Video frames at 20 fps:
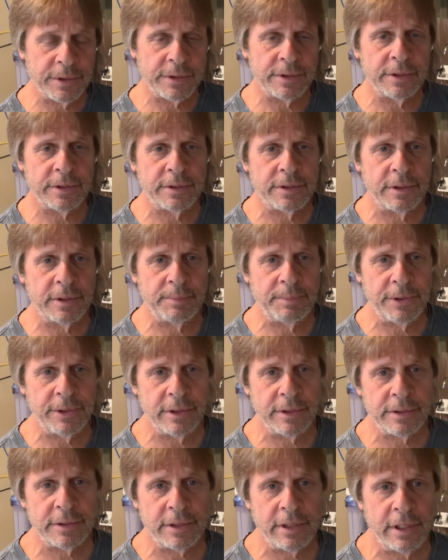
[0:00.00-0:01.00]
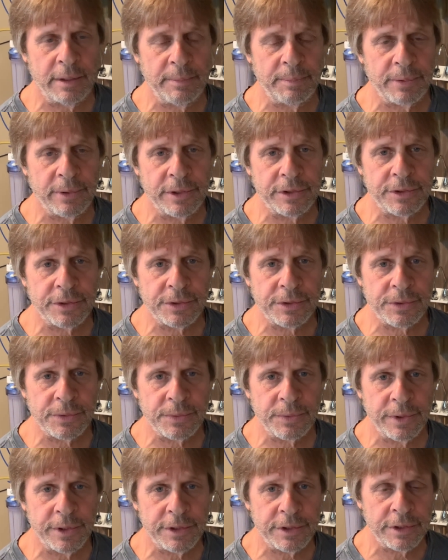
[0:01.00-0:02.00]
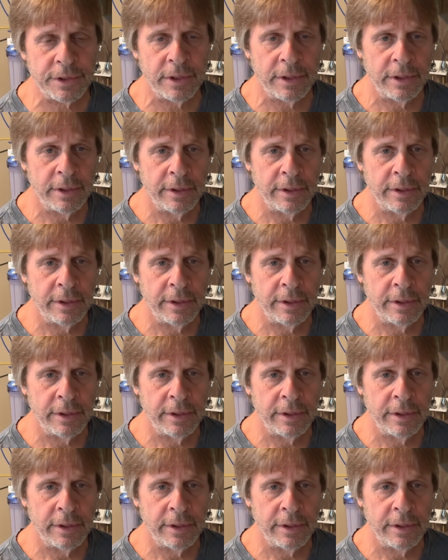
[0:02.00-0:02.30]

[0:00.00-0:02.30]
60 PSI pressure switch.